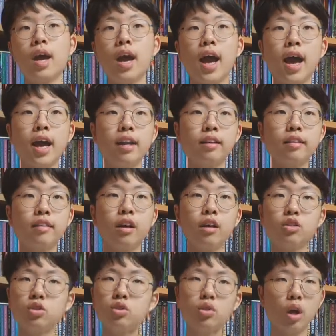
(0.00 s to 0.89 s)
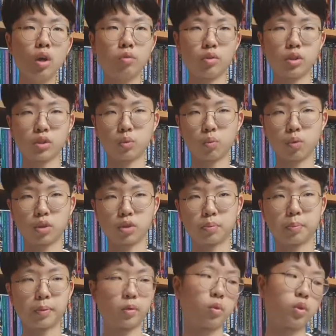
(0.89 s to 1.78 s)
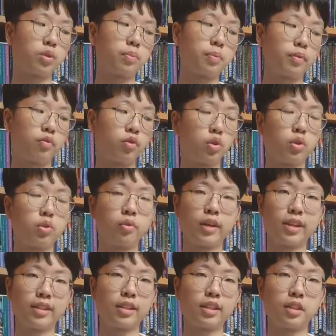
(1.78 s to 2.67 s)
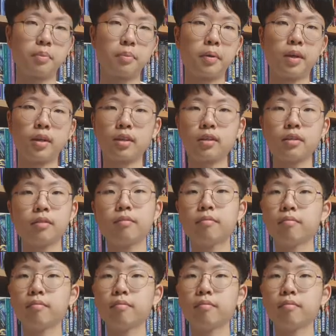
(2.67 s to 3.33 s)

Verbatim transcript: And do not read the Wells Bequest before you read this book.